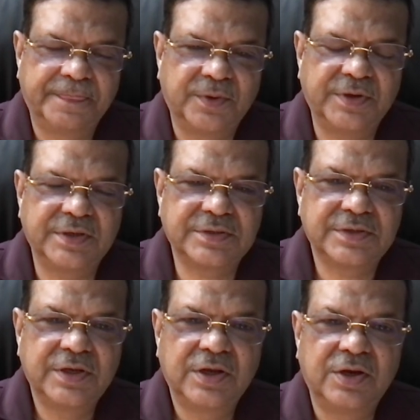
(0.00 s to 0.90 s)
So it
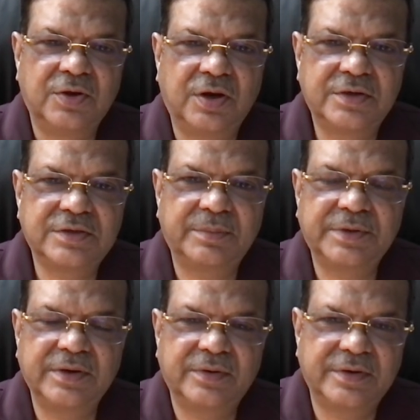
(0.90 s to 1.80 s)
is not
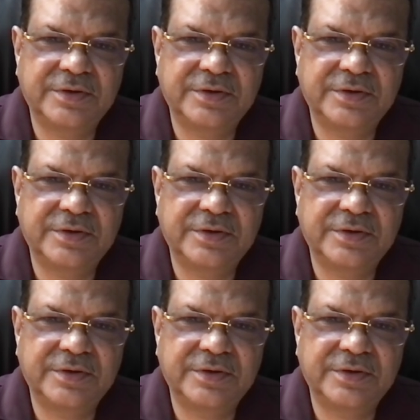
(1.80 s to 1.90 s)
something.